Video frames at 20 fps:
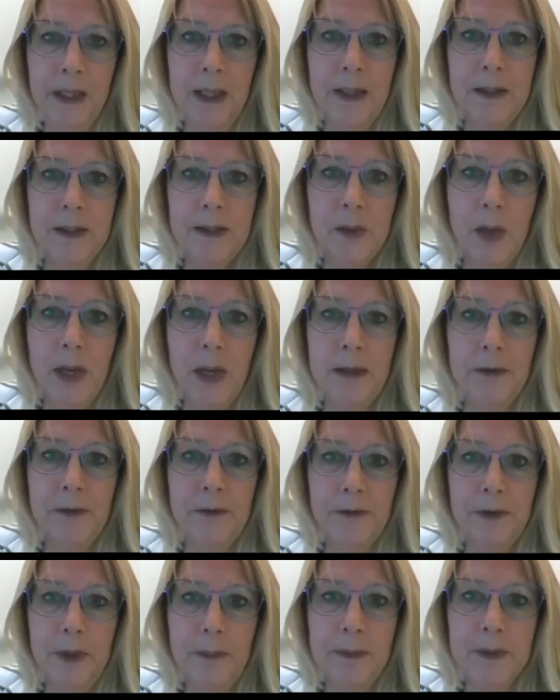So on the
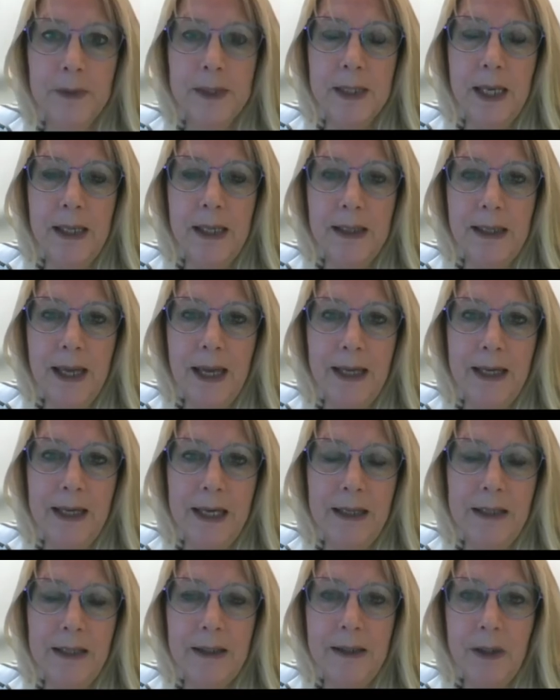flip side of that,
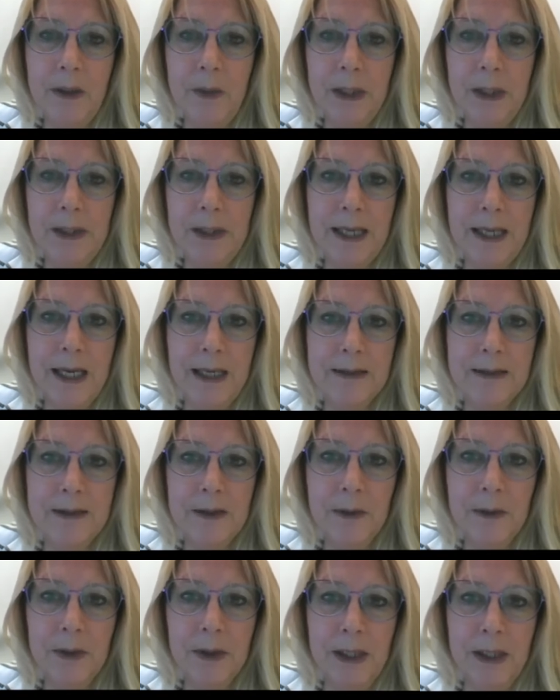how do you know when to
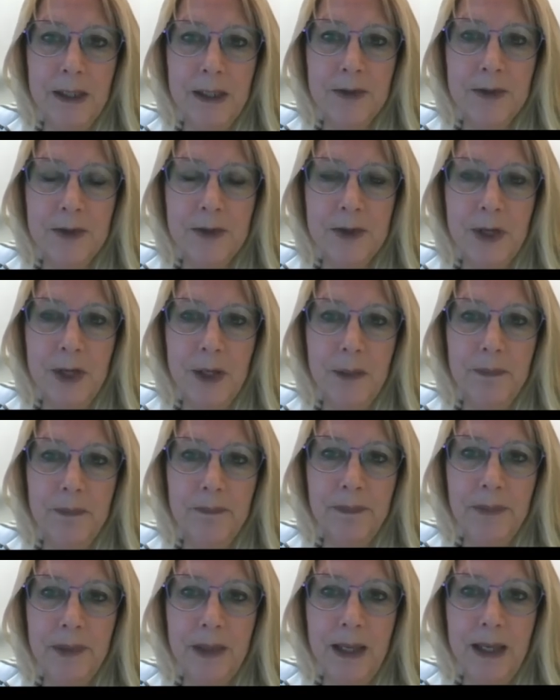exit a relationship?
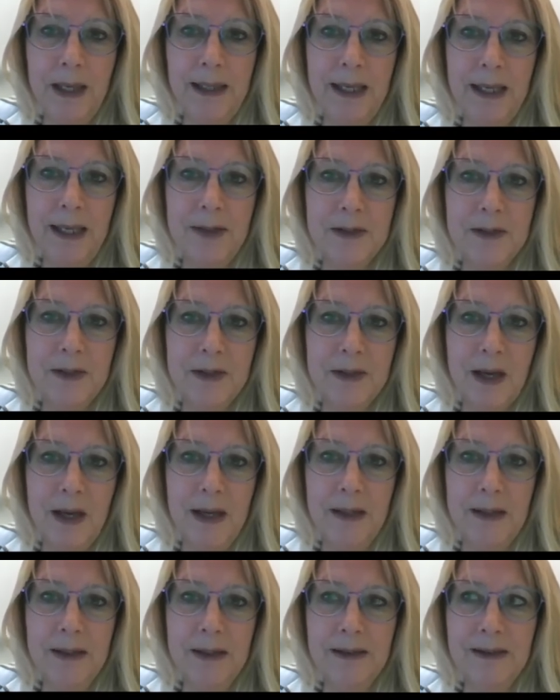I guess it's
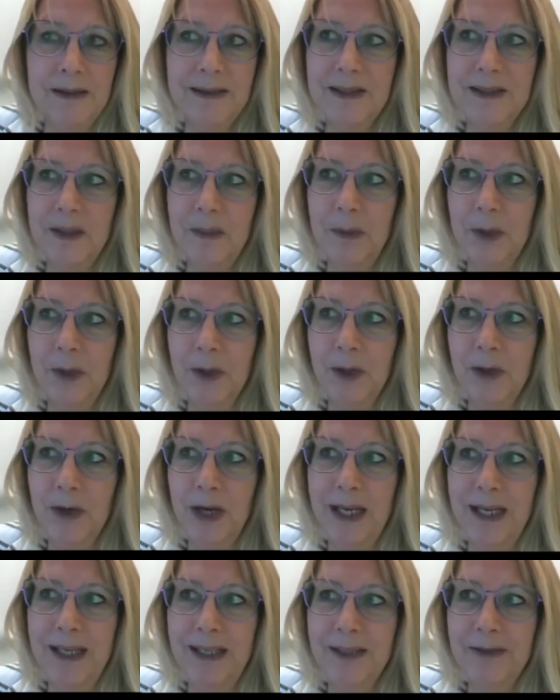kind of similar,
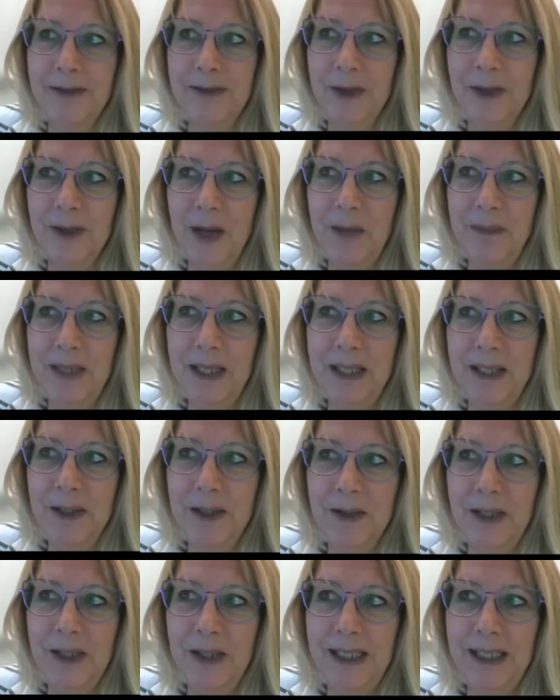right? If they're not meeting
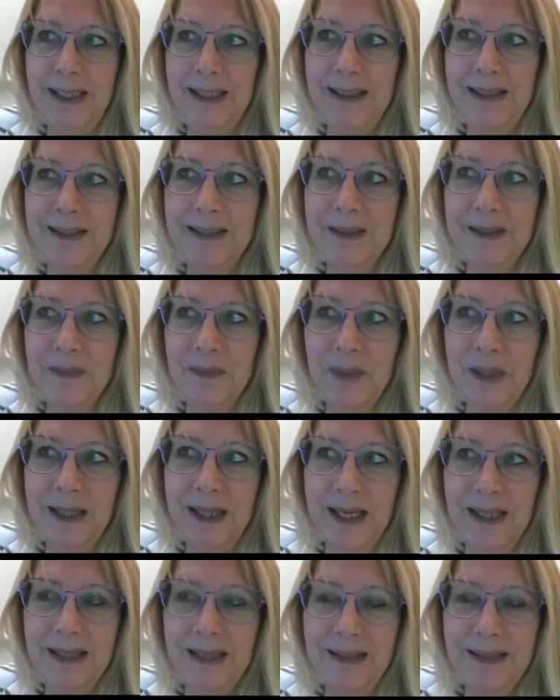your needs, but then.